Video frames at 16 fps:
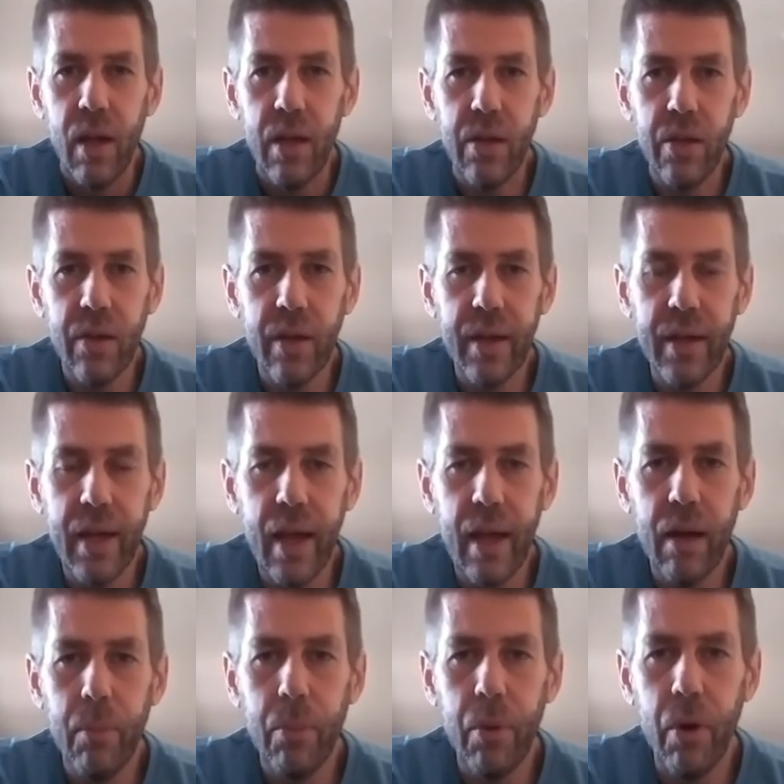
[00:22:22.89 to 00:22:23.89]
You can
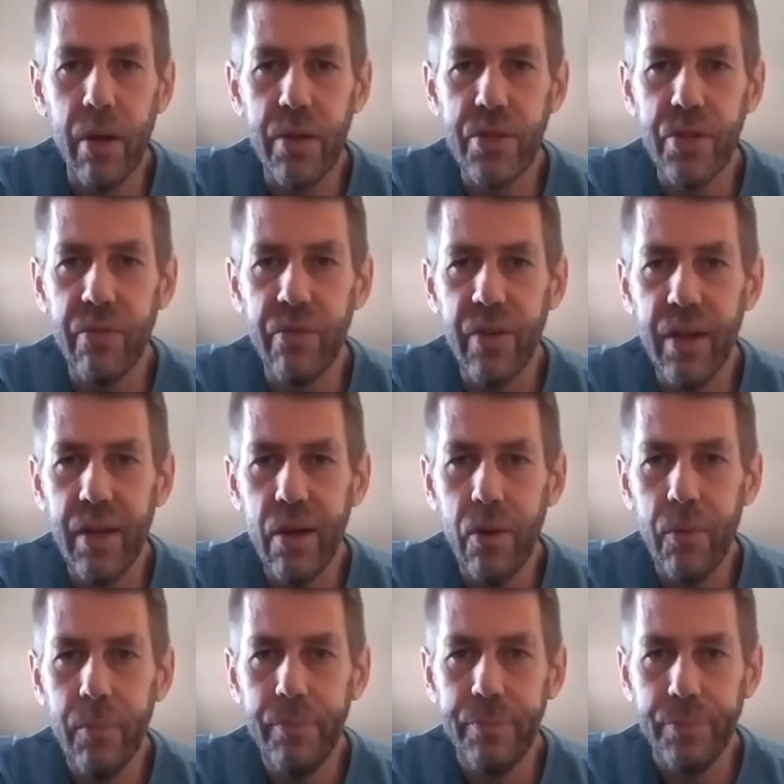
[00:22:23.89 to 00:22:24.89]
again pause your
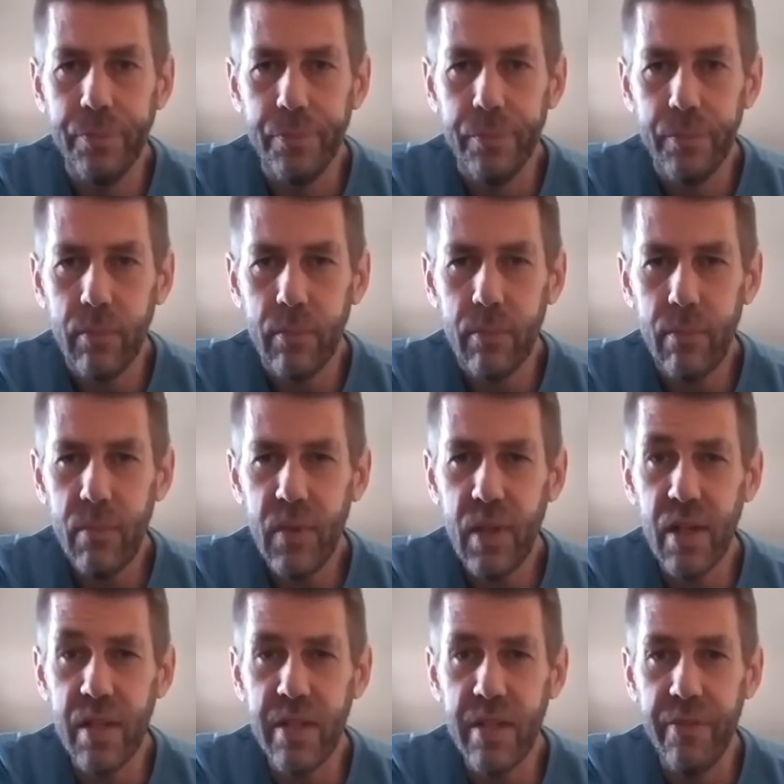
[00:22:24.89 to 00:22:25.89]
video
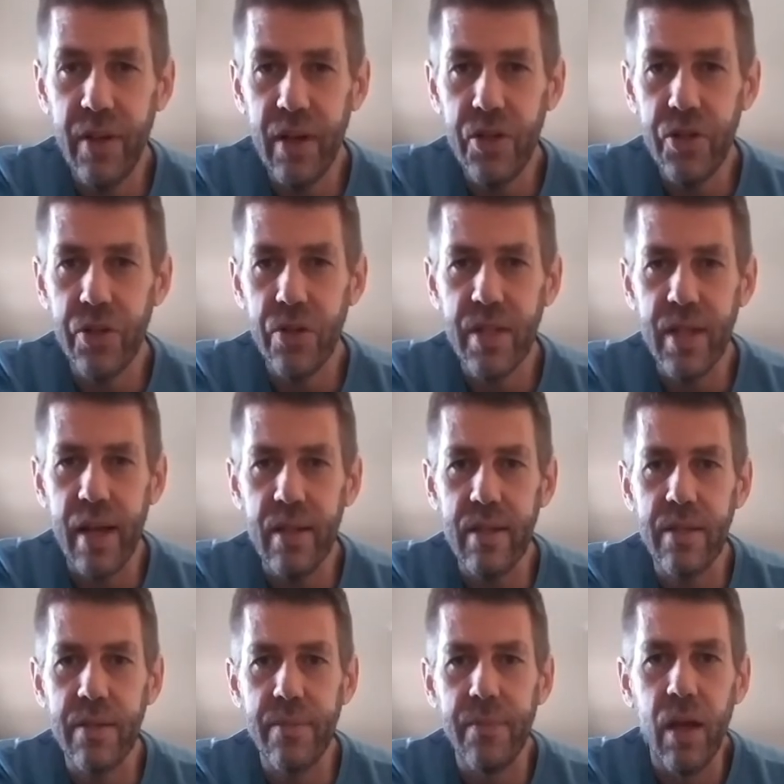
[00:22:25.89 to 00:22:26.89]
to finish your
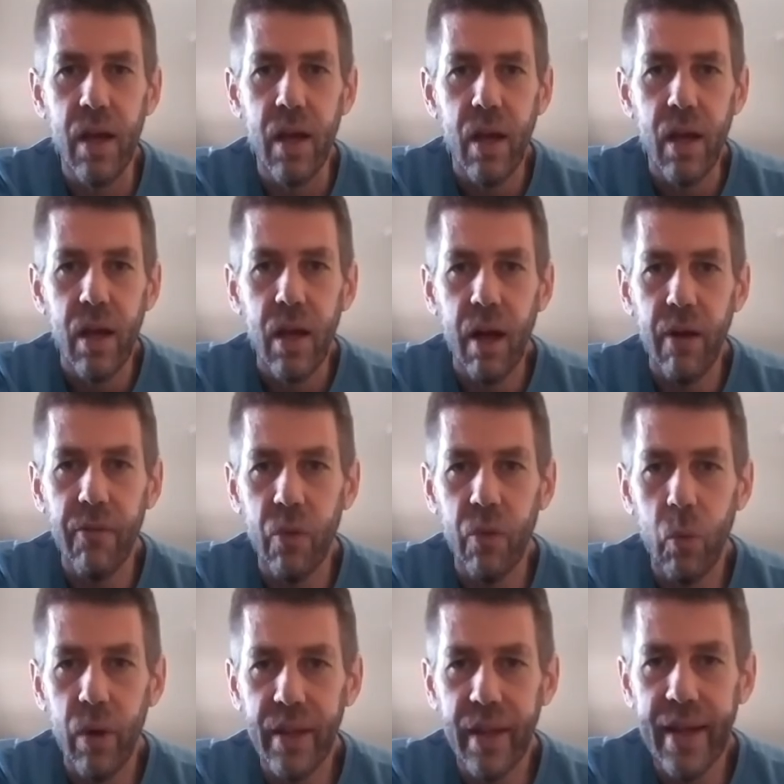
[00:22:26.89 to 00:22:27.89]
sets of the
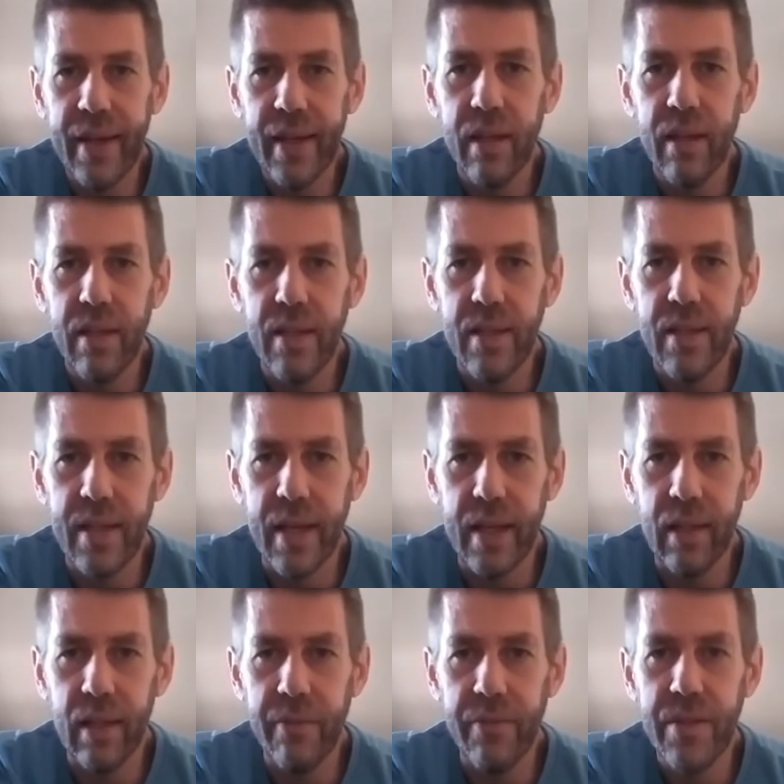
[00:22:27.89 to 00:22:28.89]
one leg
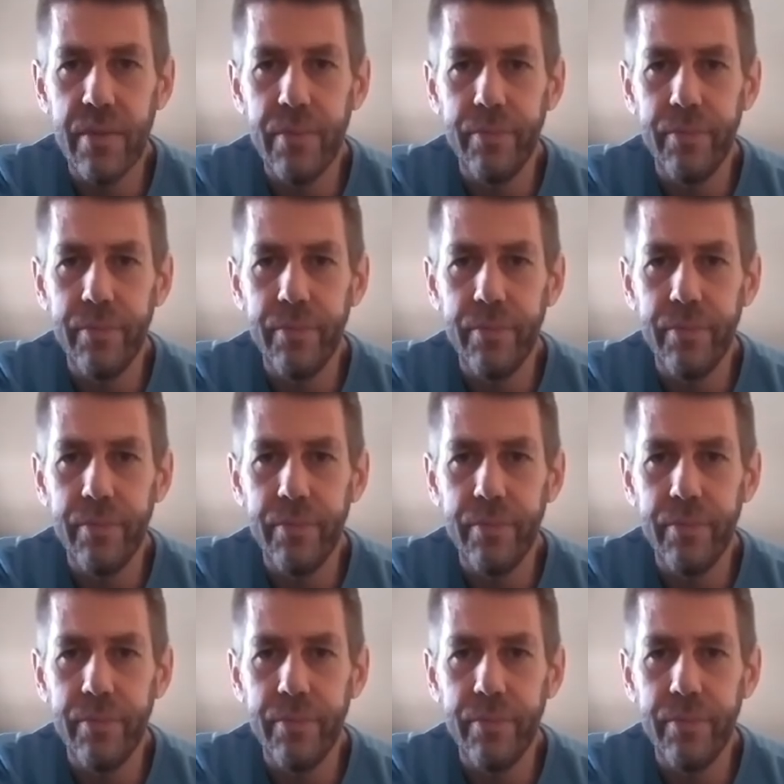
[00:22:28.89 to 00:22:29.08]
deadlifts.